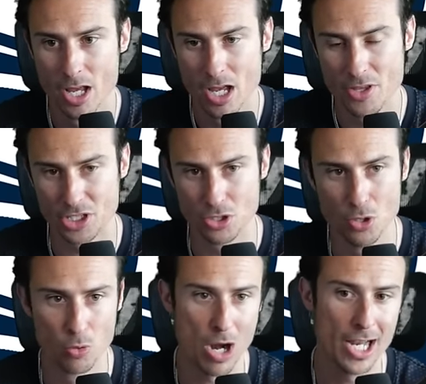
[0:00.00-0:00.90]
this
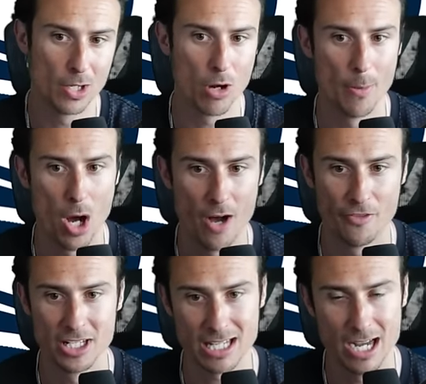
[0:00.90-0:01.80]
new Ryan Grubb
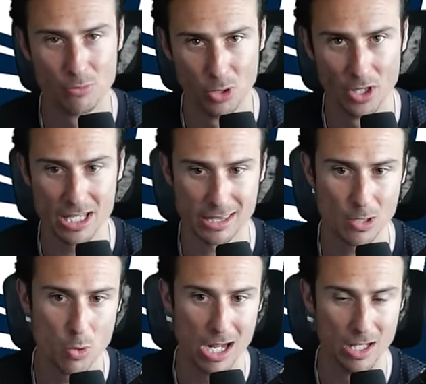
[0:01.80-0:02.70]
offense, I really
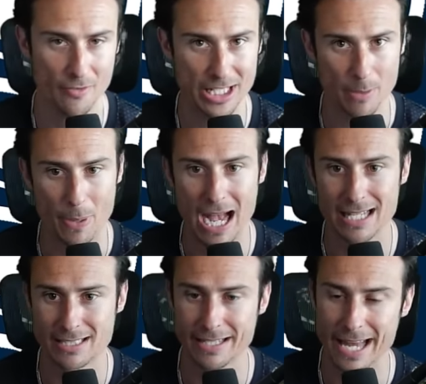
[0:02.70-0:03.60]
think will elevate the
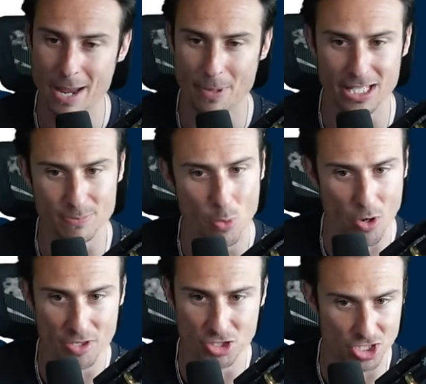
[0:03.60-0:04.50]
passing game, but it's more
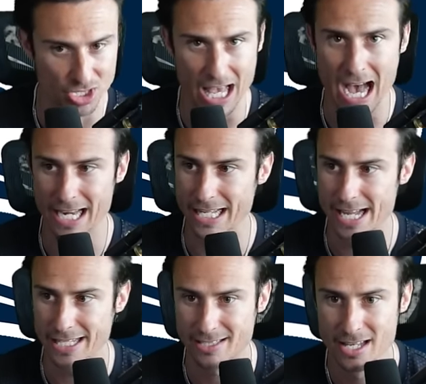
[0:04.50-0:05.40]
than just that.
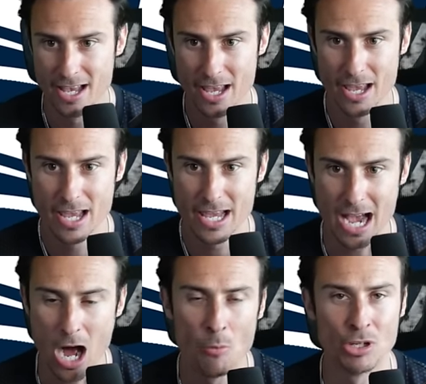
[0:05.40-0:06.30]
It's
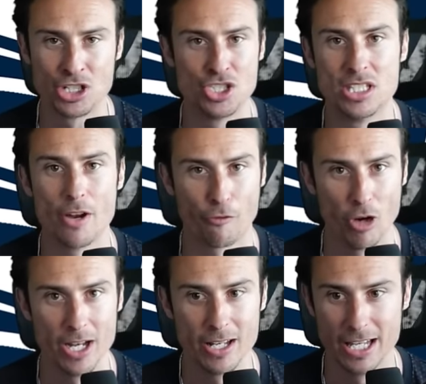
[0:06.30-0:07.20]
how much
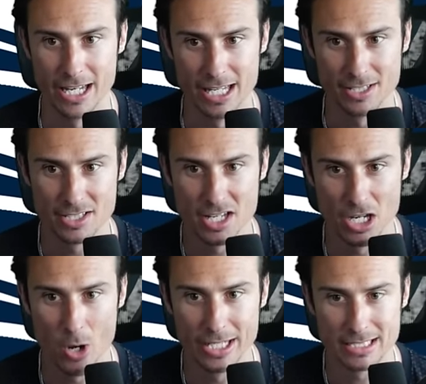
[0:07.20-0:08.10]
different it is. You
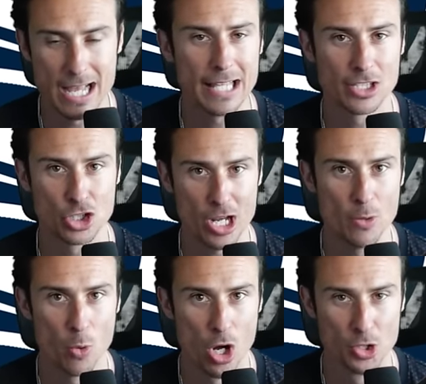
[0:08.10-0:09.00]
know, it's not the Shane
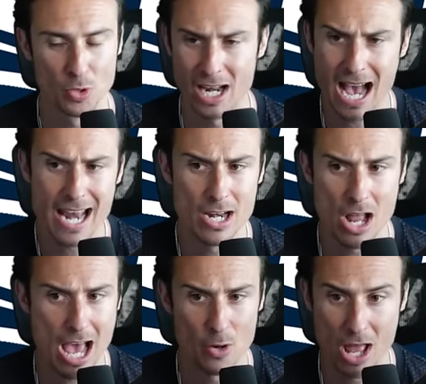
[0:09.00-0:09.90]
Waldron. I
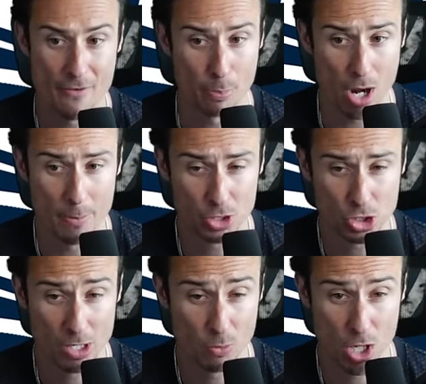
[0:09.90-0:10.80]
don't have a problem with
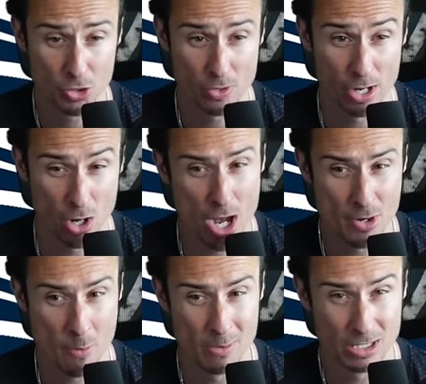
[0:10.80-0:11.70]
Shane Waldron at all. I
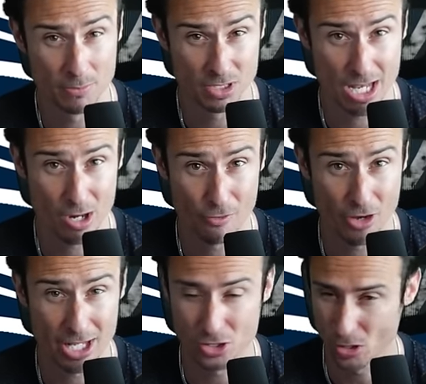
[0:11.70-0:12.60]
know maybe some Seattle
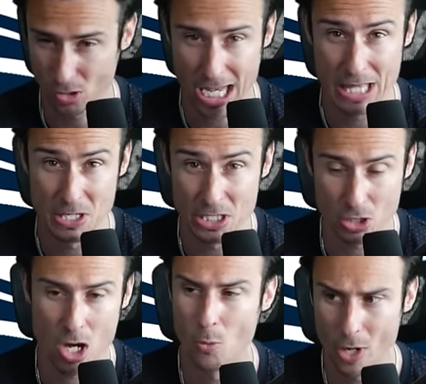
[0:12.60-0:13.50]
fans are glad that he's
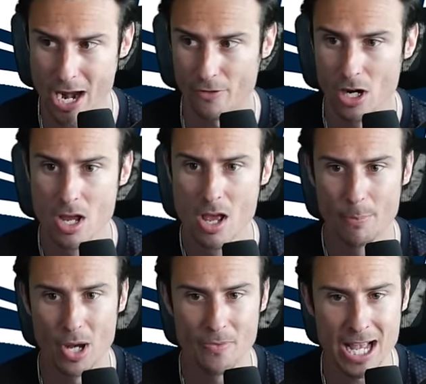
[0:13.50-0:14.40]
gone, whatever.
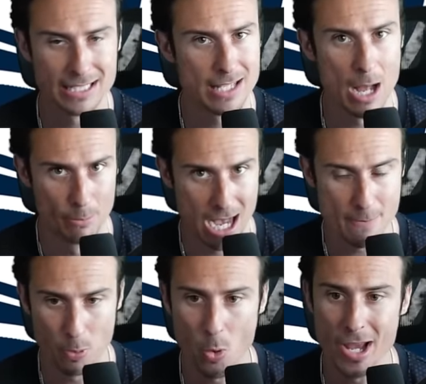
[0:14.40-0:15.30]
But that's not my
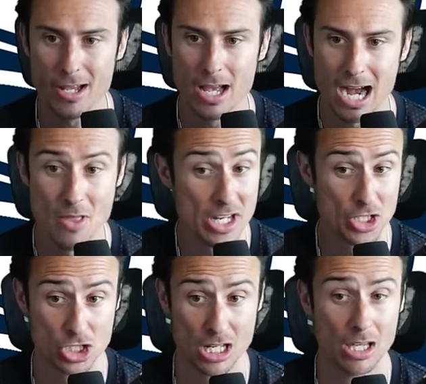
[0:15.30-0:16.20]
point. I think it's
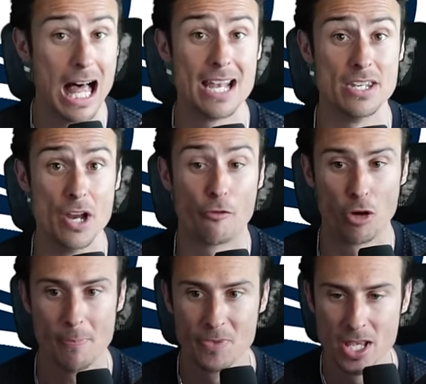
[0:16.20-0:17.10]
just a lot
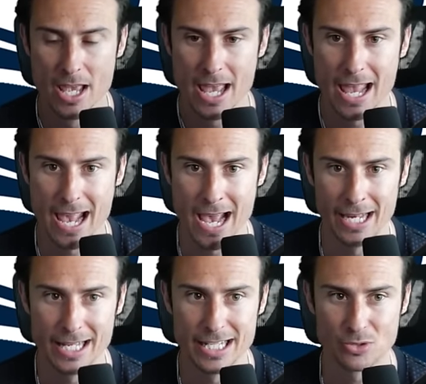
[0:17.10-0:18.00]
different.
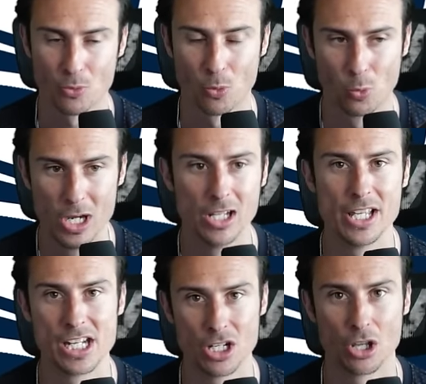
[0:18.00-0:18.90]
And it's
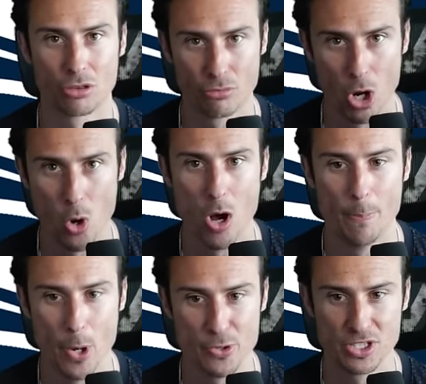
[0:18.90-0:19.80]
really going to throw
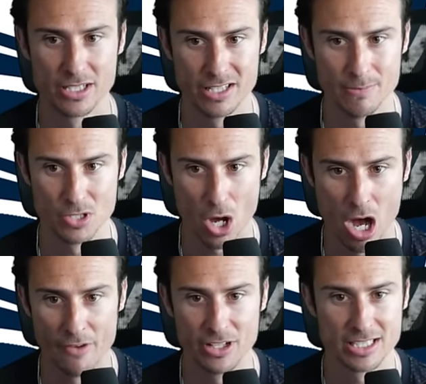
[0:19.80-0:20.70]
opposing teams
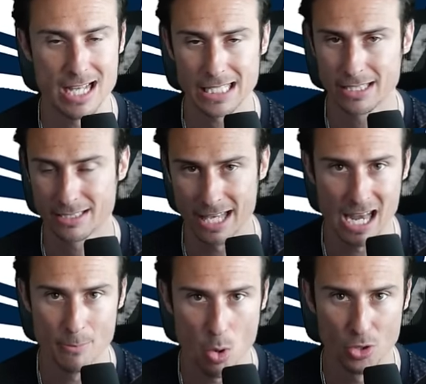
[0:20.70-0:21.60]
off. It's not the
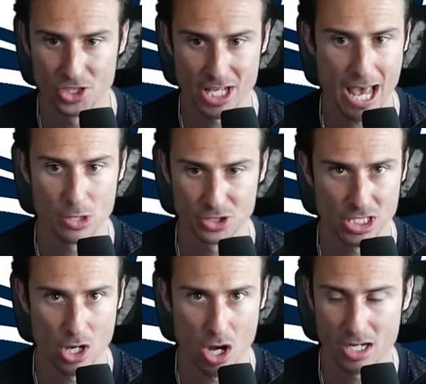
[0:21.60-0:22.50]
same old Seattle
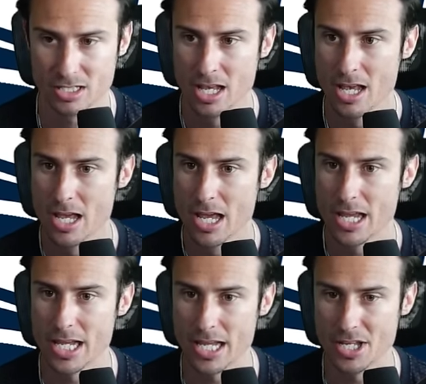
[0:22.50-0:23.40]
Seahawks.
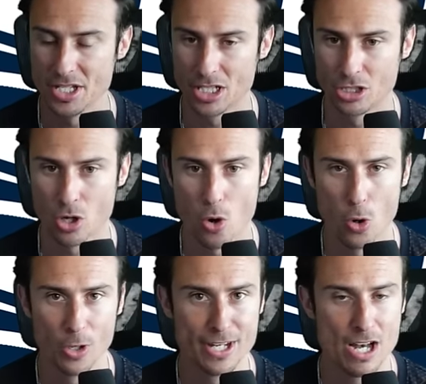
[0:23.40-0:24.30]
It's a
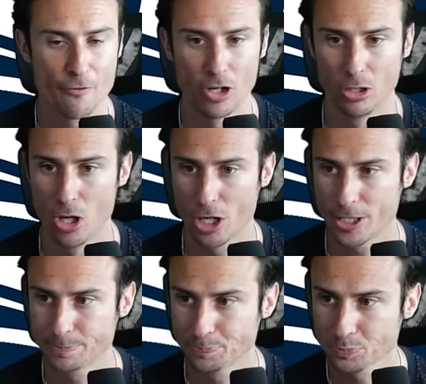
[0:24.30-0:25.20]
totally different look.
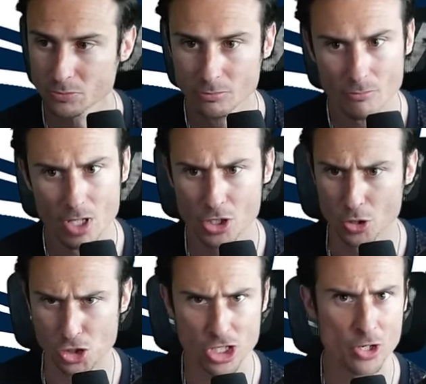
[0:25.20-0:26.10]
You know,
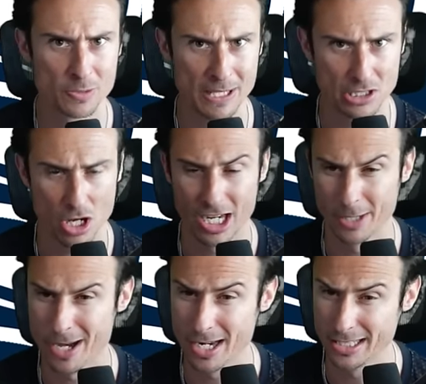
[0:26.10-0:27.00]
Geno's been talking
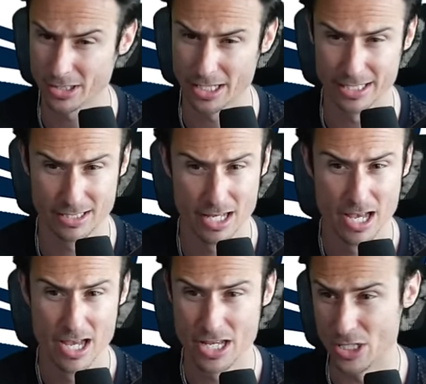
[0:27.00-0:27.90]
about it.
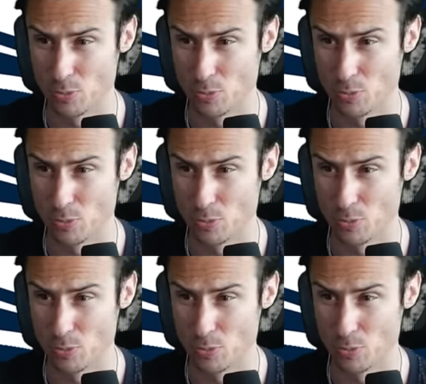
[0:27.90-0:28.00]
He's